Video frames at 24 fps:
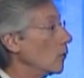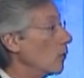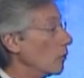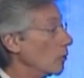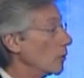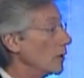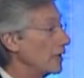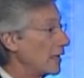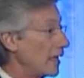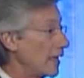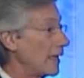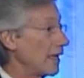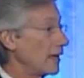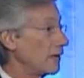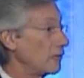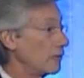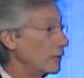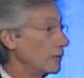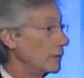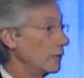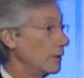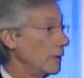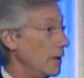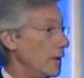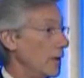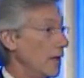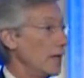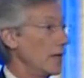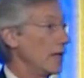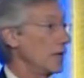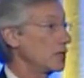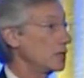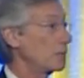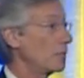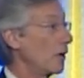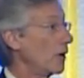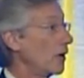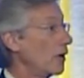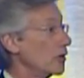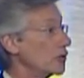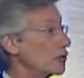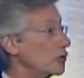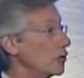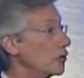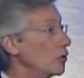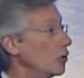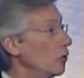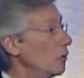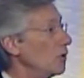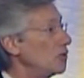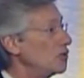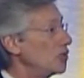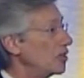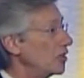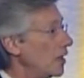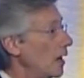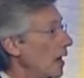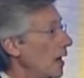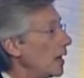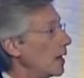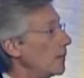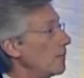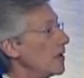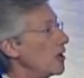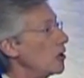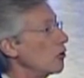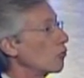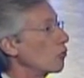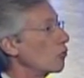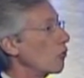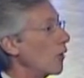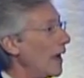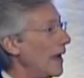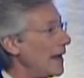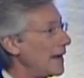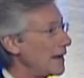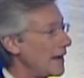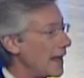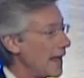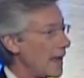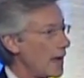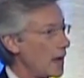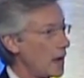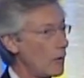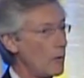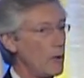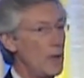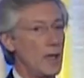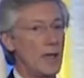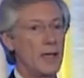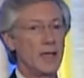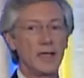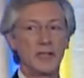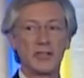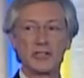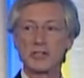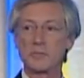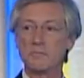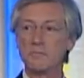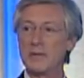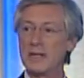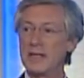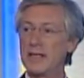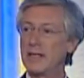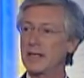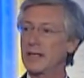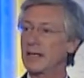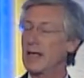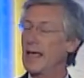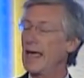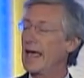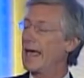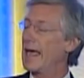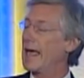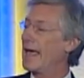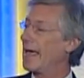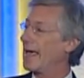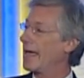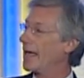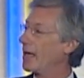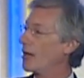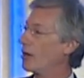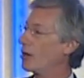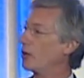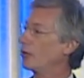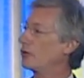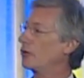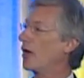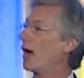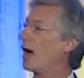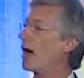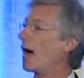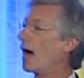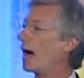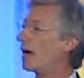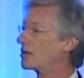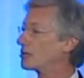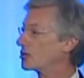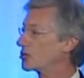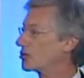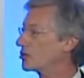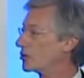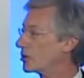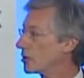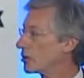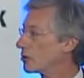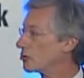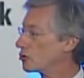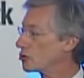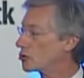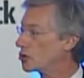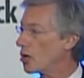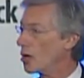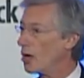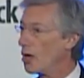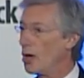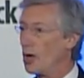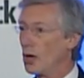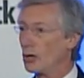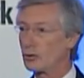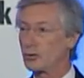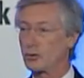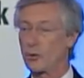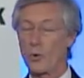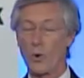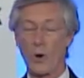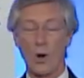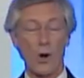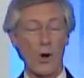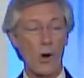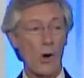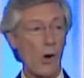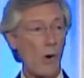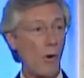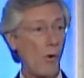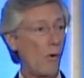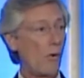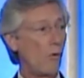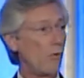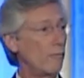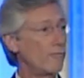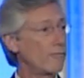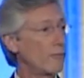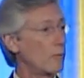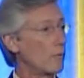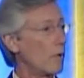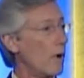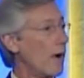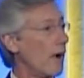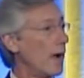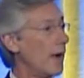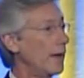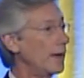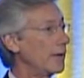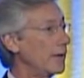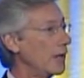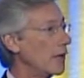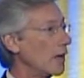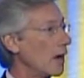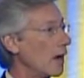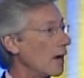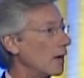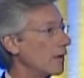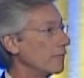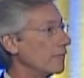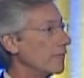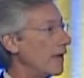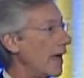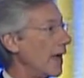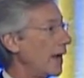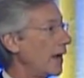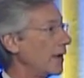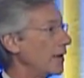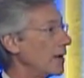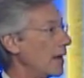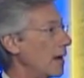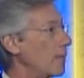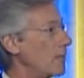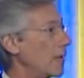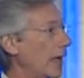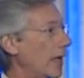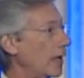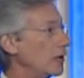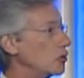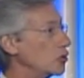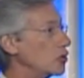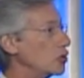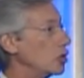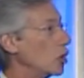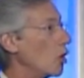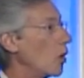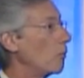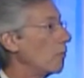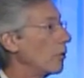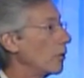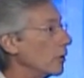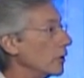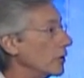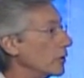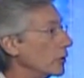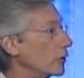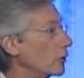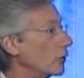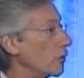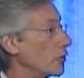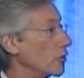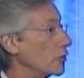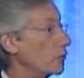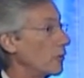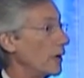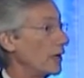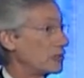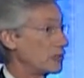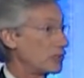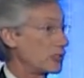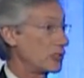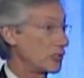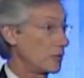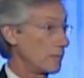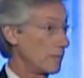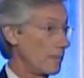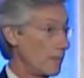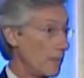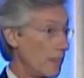we can't is because the U.S. economy right now is being held hostage to a whole variety of economic and geopolitical threats,